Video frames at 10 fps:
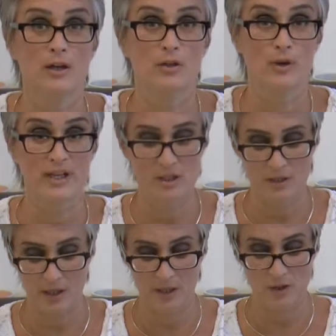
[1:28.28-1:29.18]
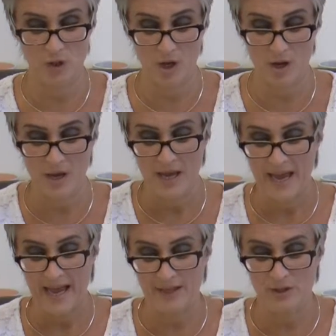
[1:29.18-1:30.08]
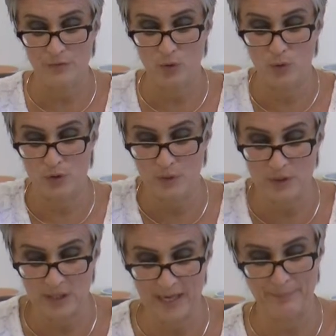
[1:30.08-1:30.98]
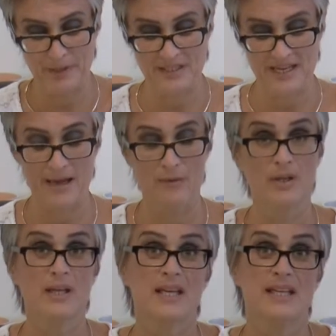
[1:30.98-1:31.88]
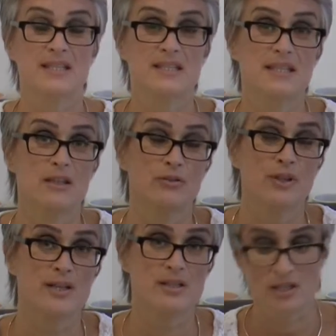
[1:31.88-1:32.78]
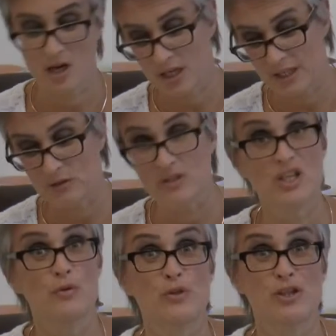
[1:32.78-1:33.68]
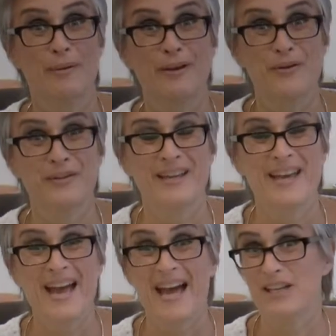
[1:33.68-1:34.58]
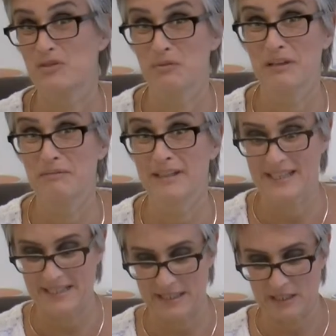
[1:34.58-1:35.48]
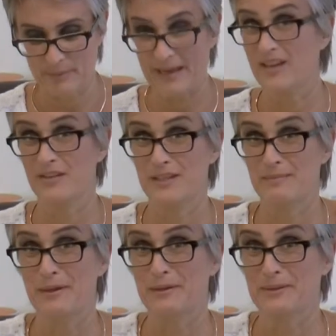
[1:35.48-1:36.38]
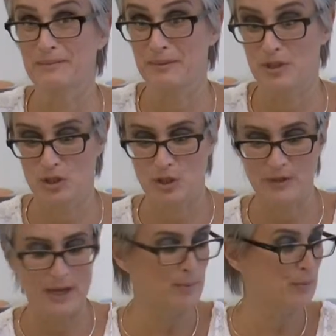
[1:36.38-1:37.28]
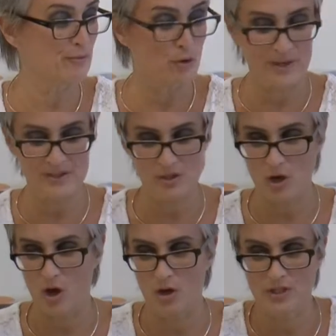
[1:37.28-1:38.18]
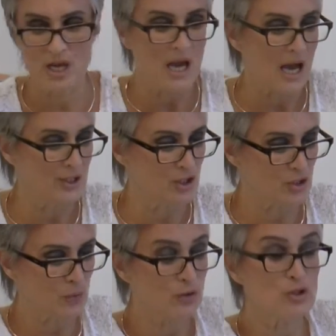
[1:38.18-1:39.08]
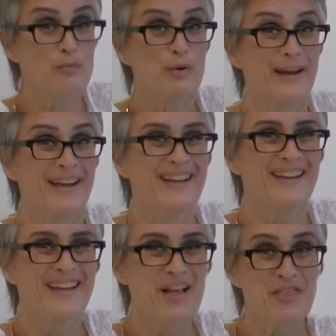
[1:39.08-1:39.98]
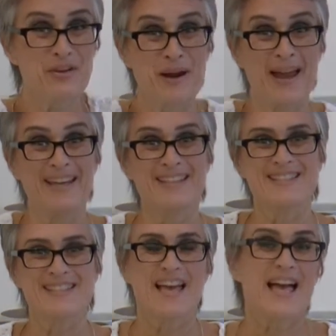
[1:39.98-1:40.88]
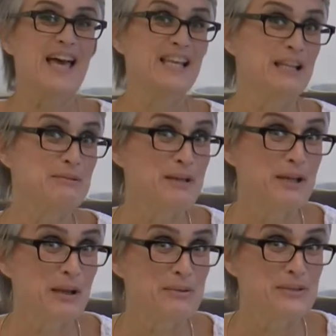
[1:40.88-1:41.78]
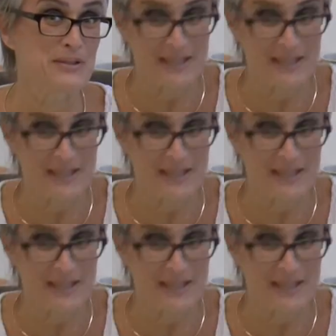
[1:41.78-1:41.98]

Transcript: grade jar, and of course when you clamp it down it's sealed nice and tightly. You can see what's going on, and it's really easy to make this milk. I'm going to show you now, but before I start I just want to bring the grains a little bit closer to the